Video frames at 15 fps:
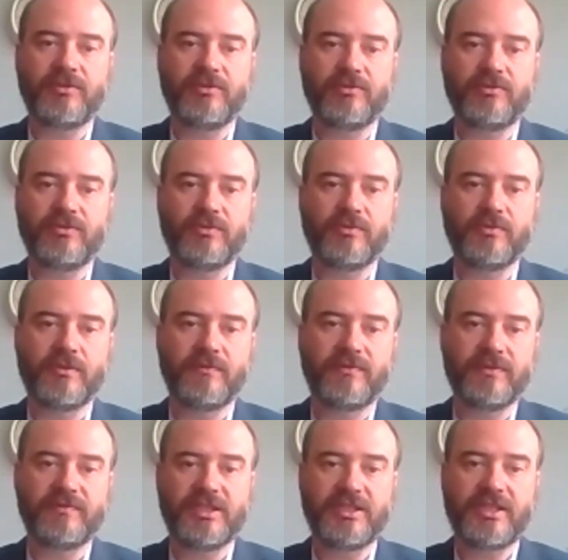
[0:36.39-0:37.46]
to
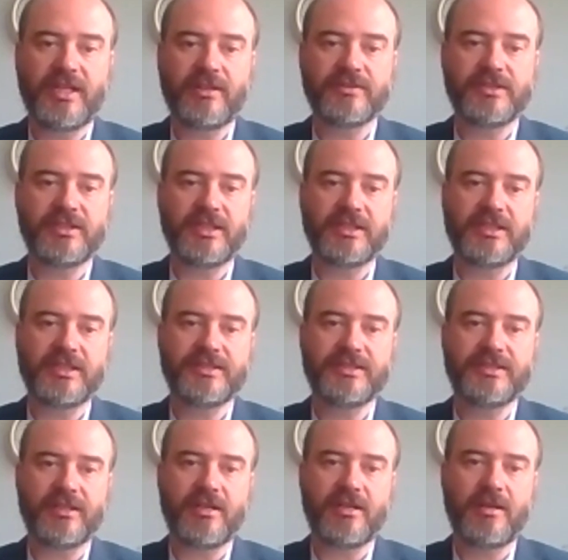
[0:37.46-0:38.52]
$250,000 at this
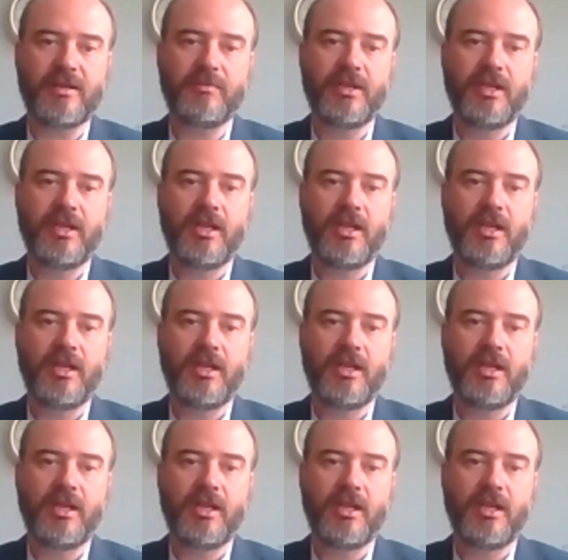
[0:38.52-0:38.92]
time